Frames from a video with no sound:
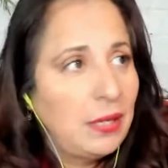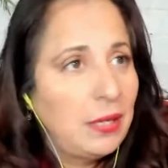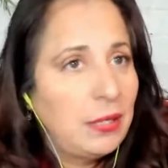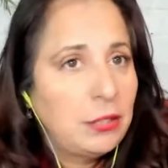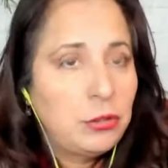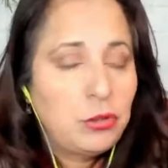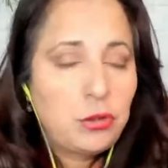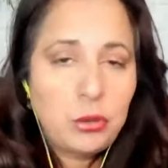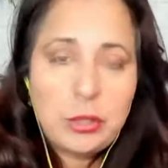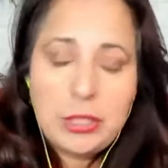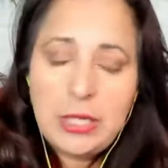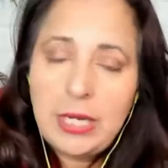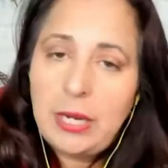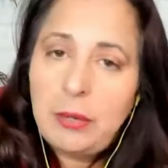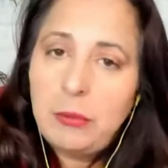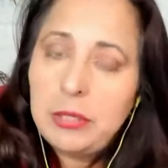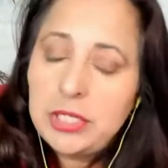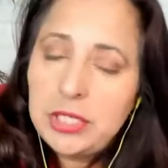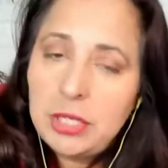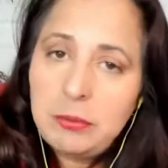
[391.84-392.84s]
Julie, I
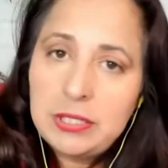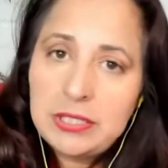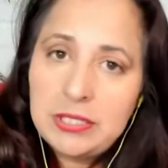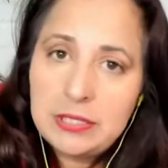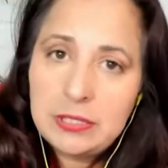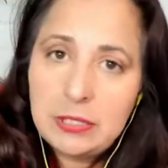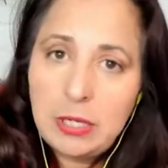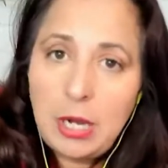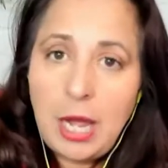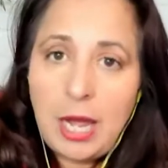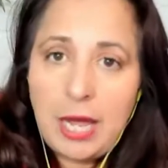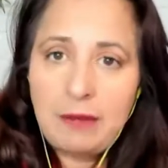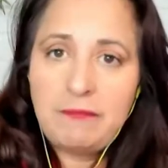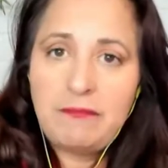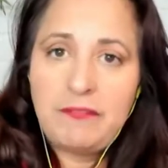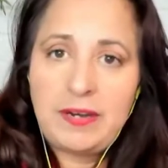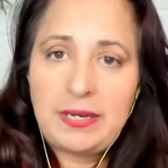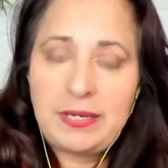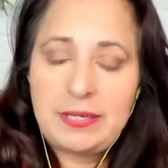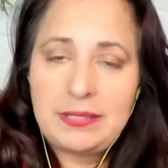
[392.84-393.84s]
wish I was as
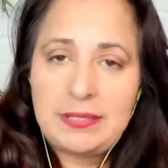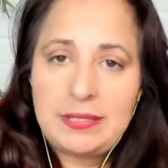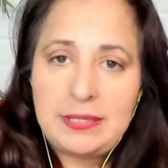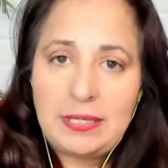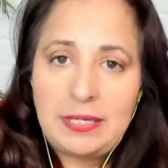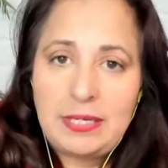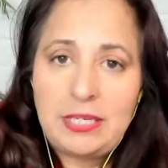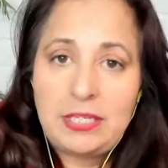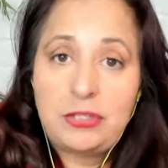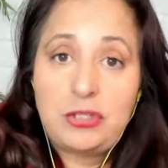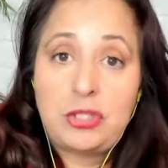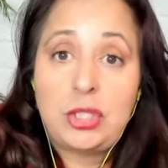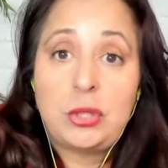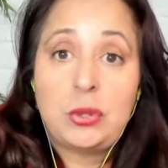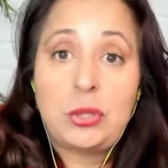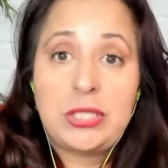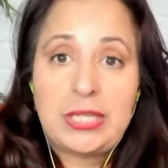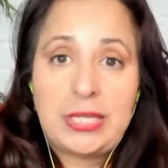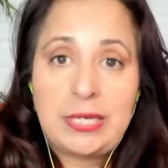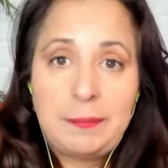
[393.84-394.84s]
confident as you
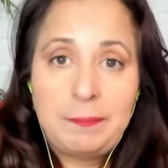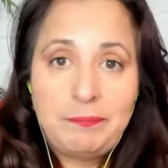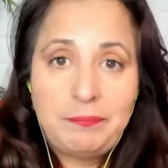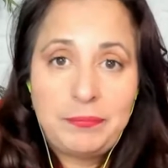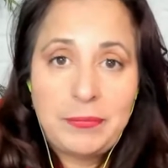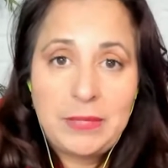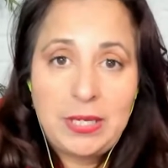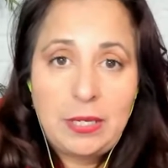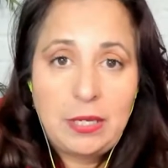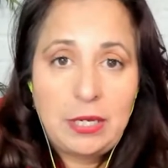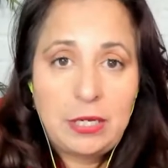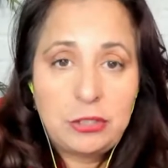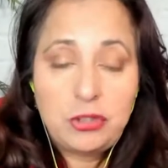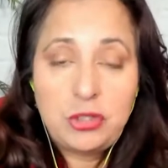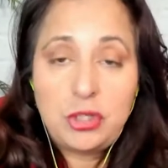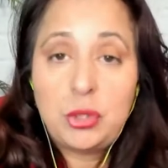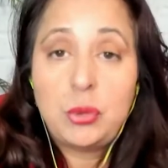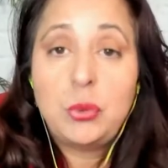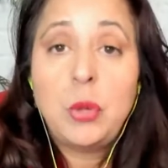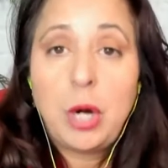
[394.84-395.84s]
did as
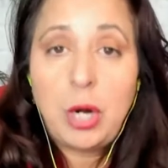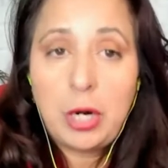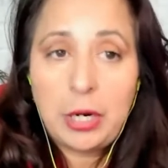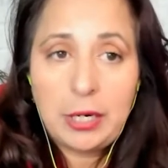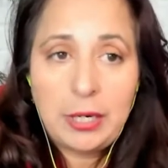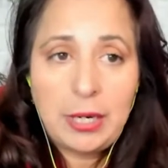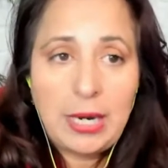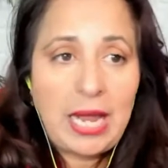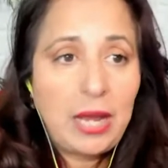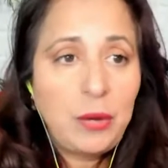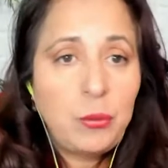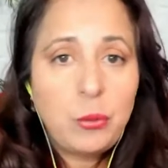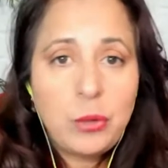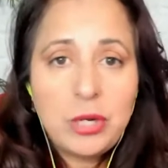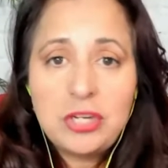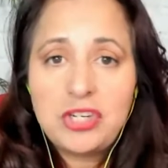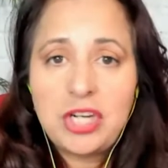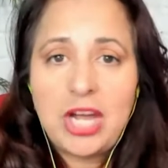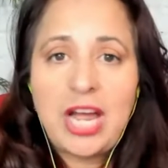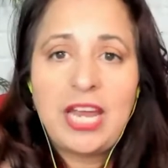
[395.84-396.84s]
you are. I
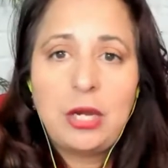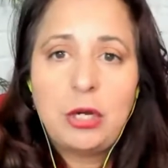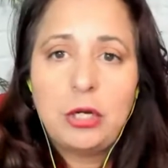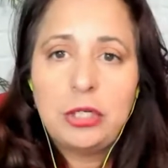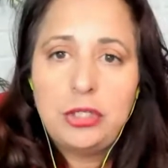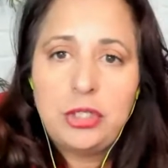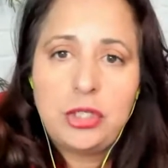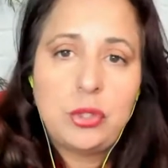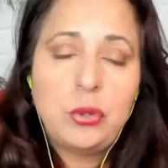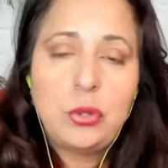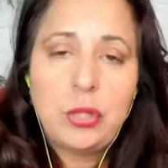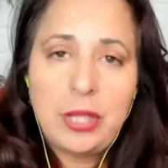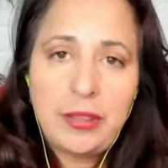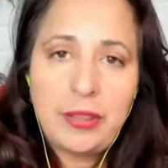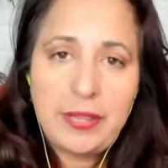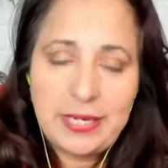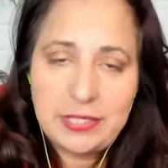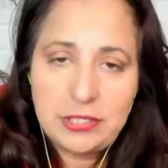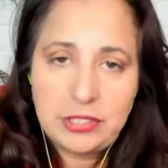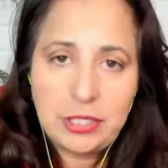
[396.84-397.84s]
wish I could do the
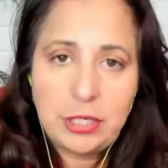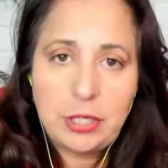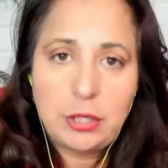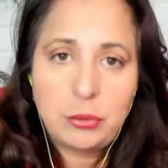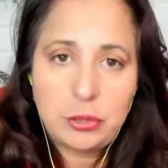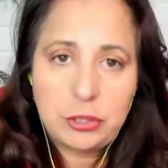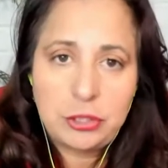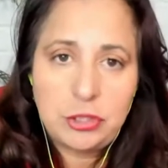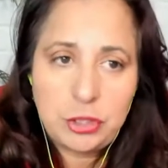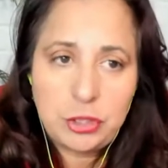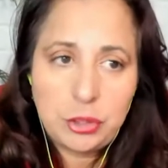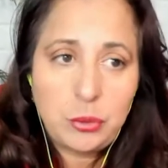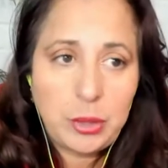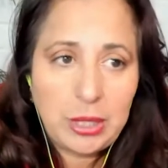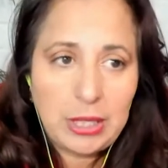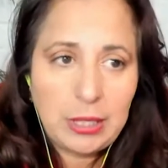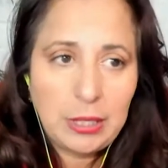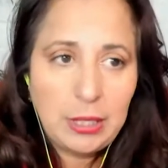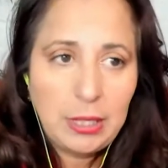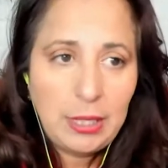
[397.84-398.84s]
things that you are
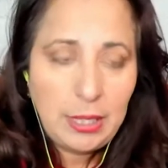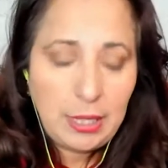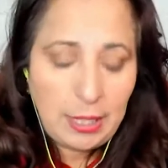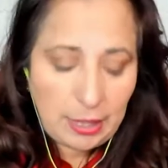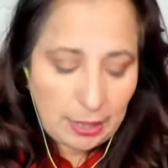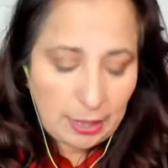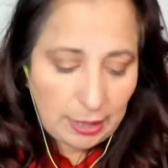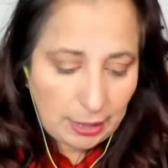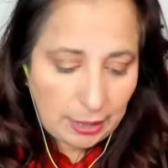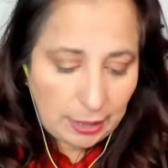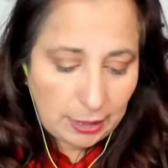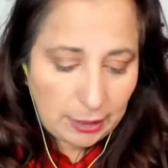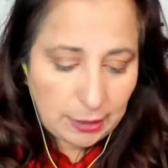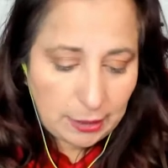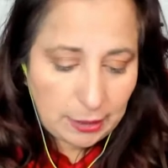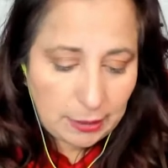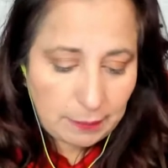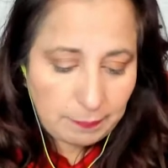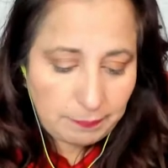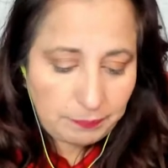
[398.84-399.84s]
doing.
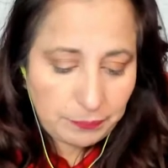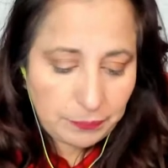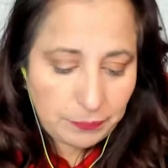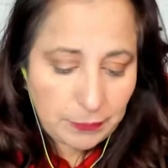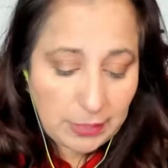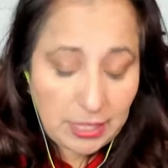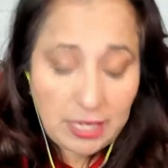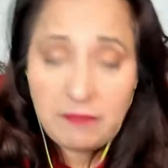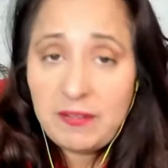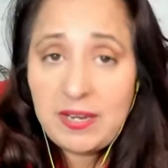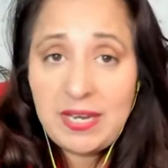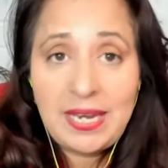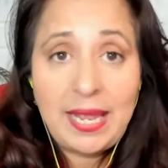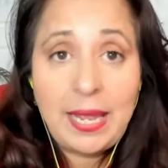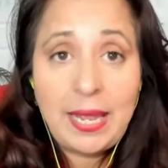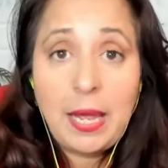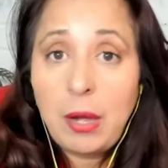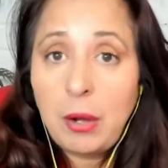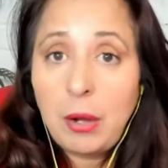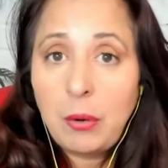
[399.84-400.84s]
And even
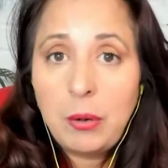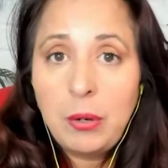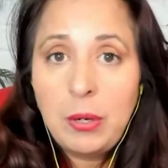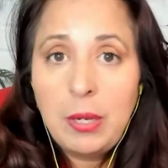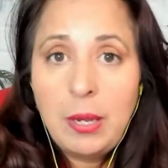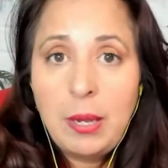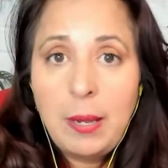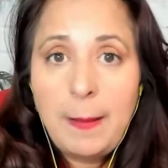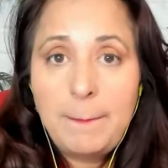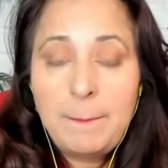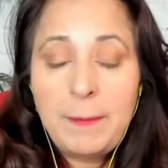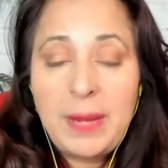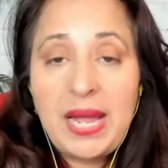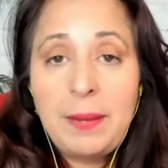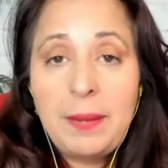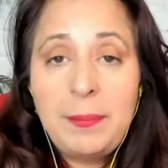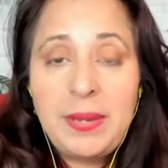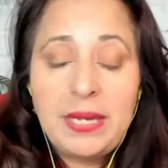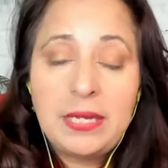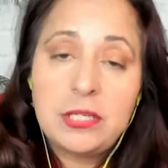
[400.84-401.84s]
now, my
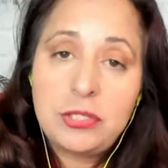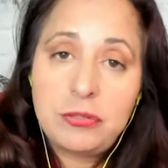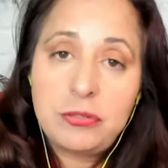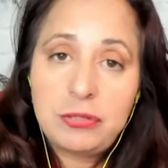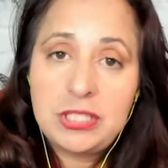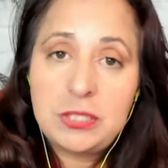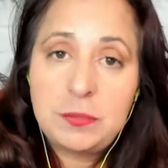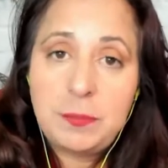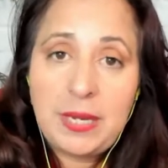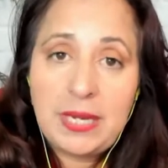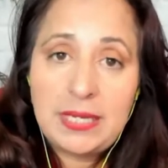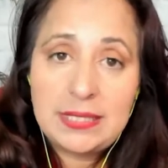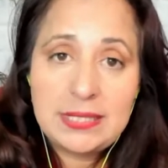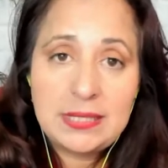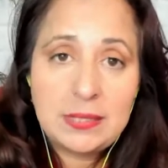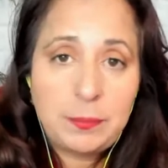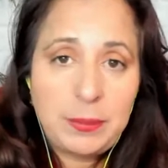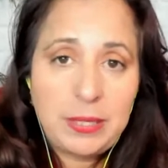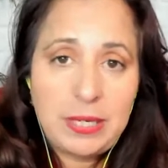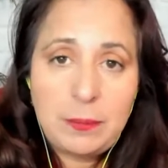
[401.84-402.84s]
biggest response
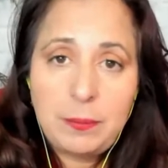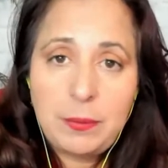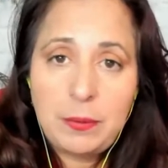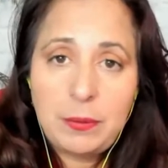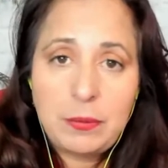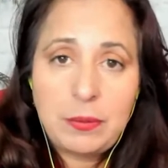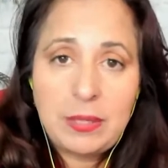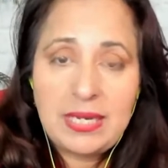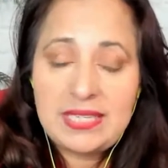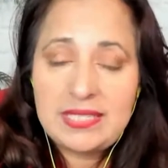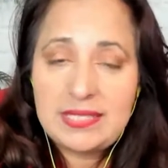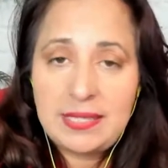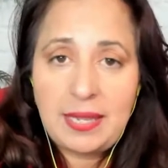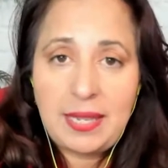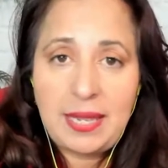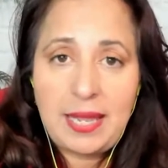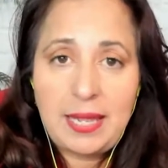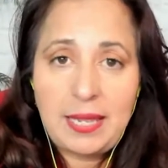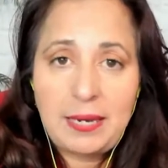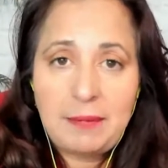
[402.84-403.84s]
to people is
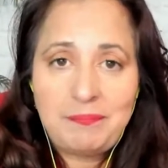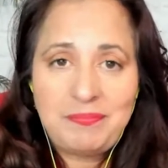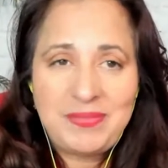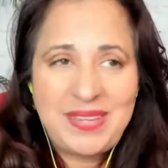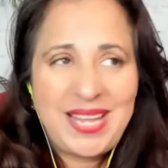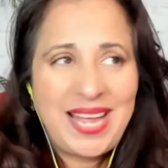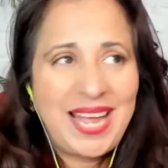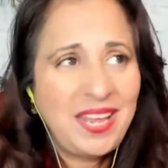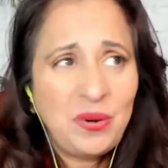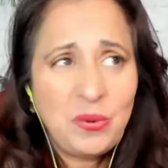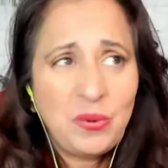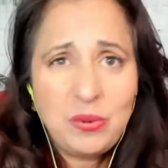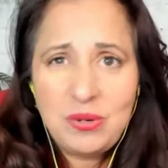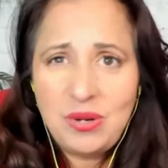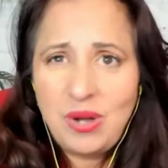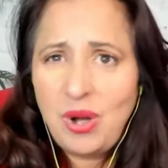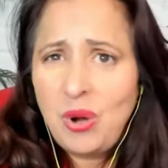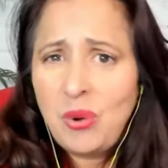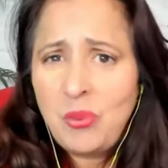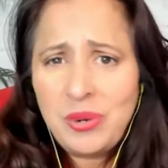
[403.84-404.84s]
that I don't
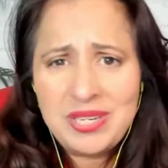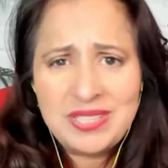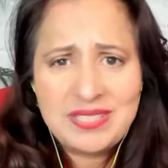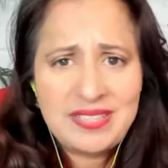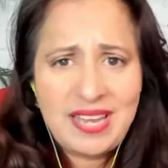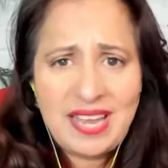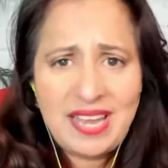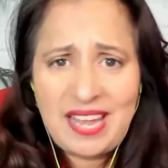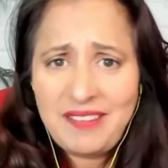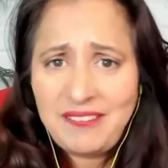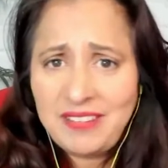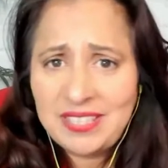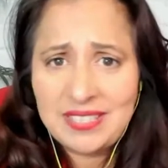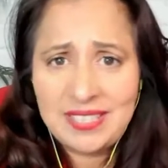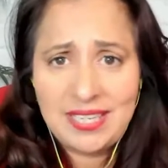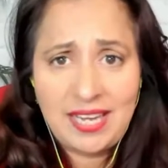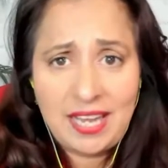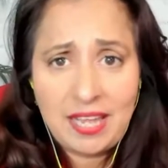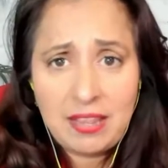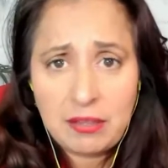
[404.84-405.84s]
always have it
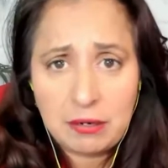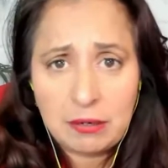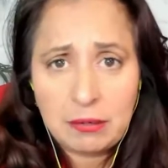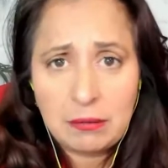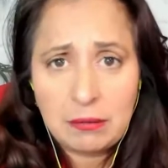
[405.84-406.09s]
together.